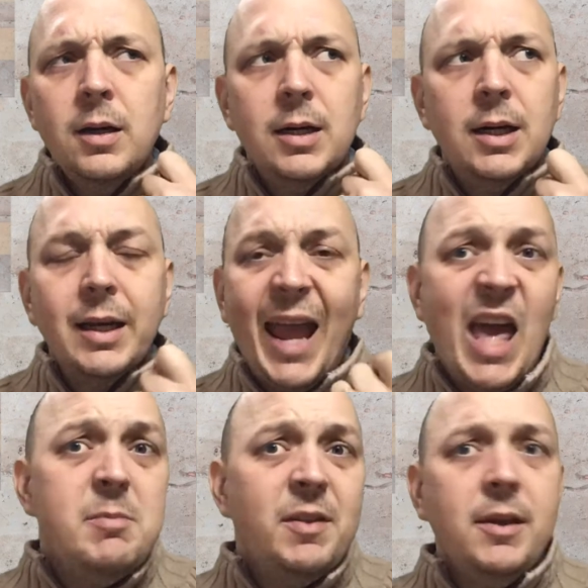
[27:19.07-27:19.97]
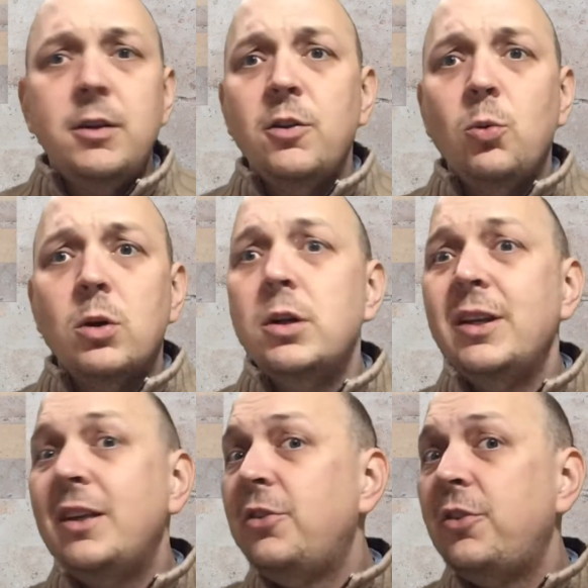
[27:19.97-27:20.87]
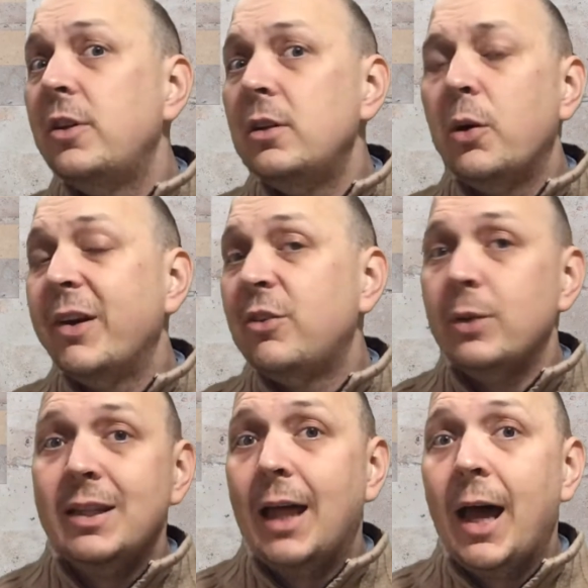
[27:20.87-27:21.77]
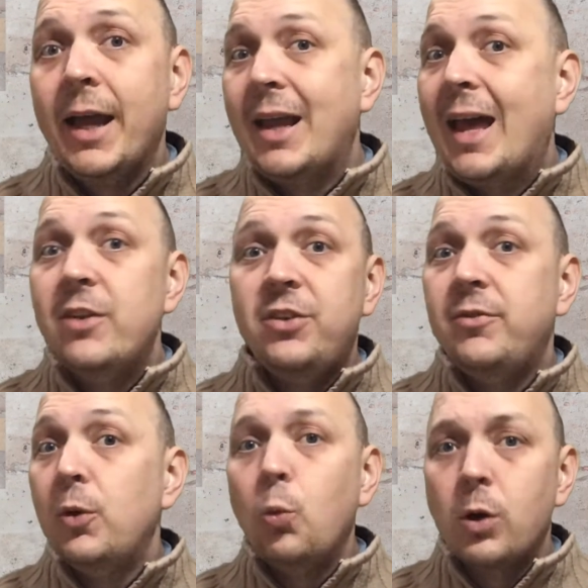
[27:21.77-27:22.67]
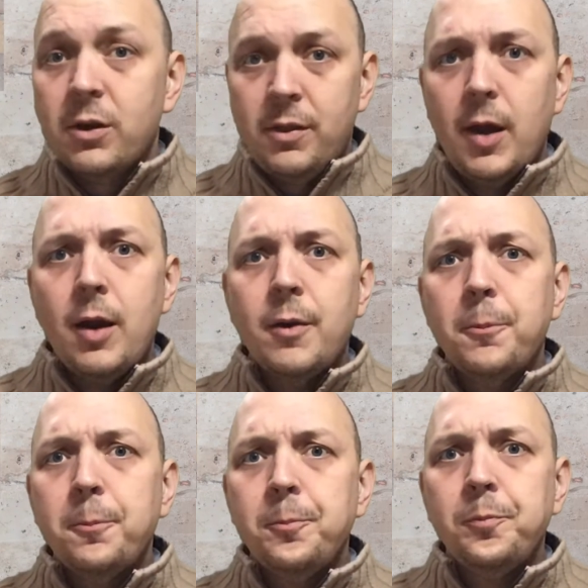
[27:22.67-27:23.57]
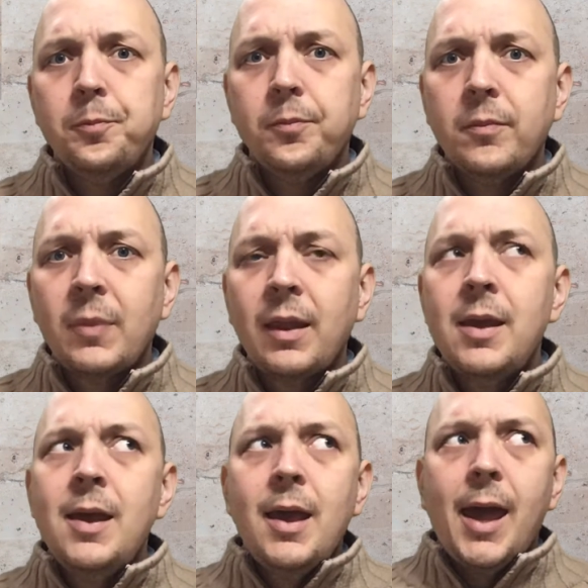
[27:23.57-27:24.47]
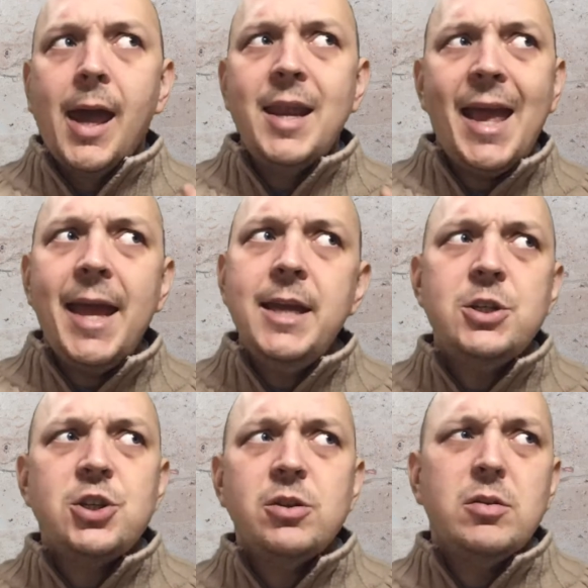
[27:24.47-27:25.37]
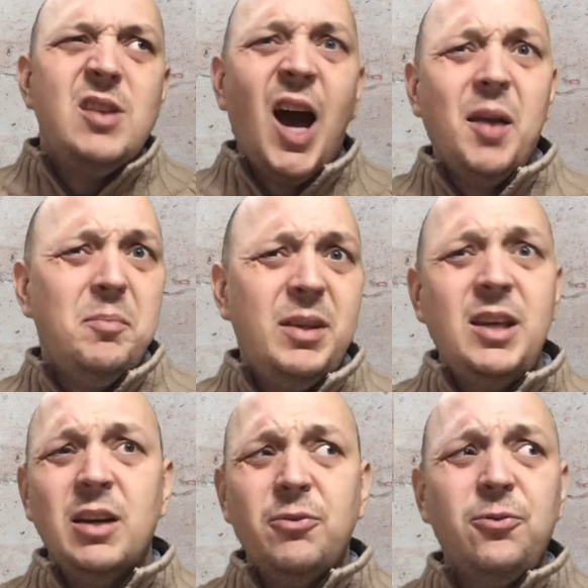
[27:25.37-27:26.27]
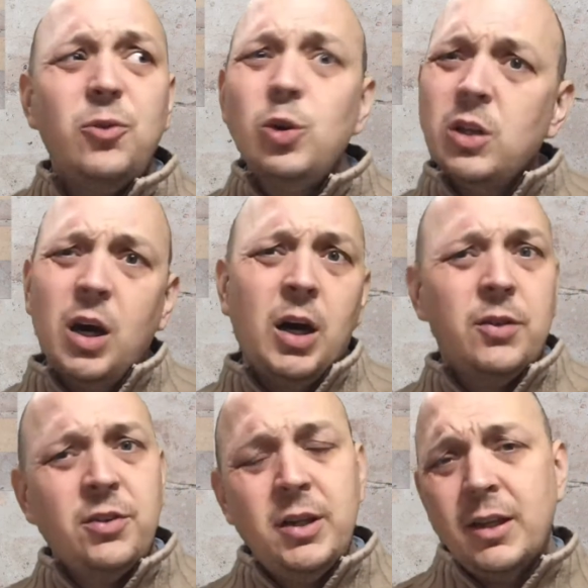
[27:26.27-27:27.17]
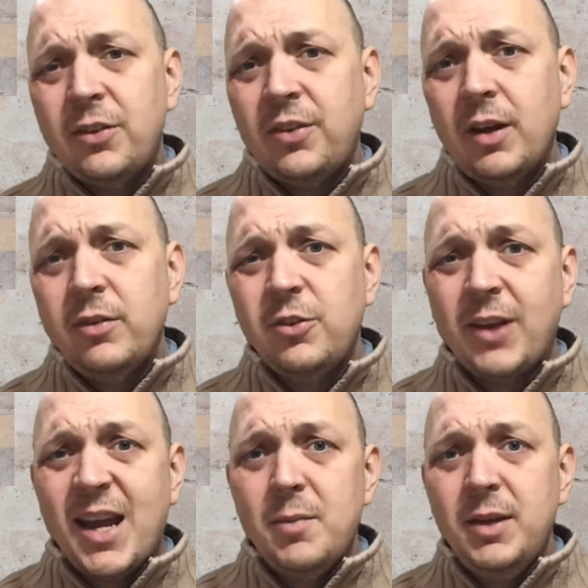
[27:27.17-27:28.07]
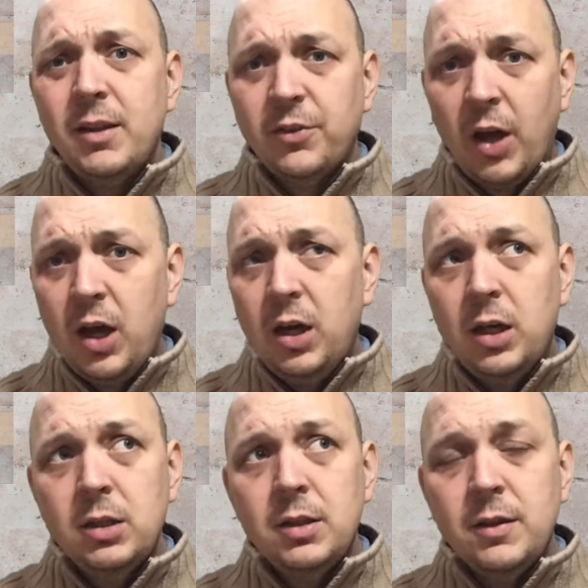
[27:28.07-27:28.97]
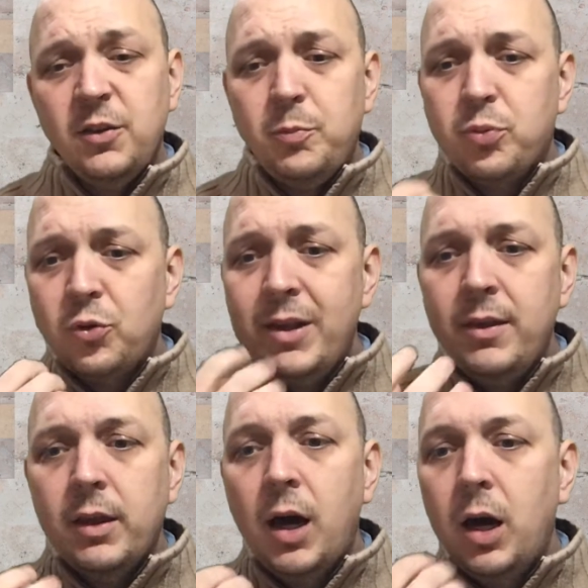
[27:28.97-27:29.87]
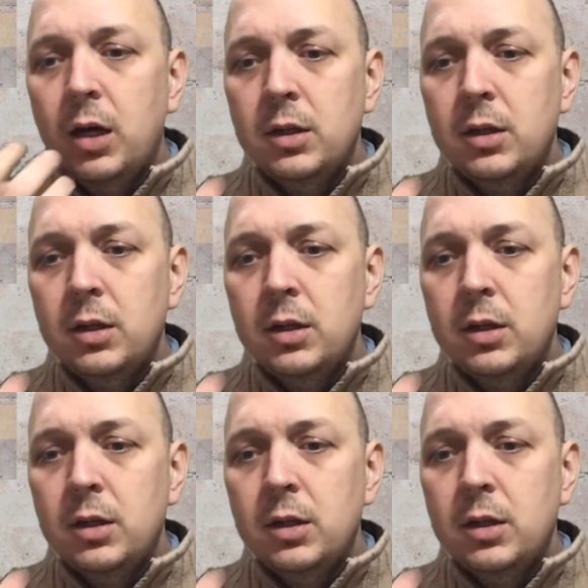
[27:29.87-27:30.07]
An M at the end of the word is still going to elide as if it weren't there. And H not being a full consonant itself, just kind of being this h, this breathing h,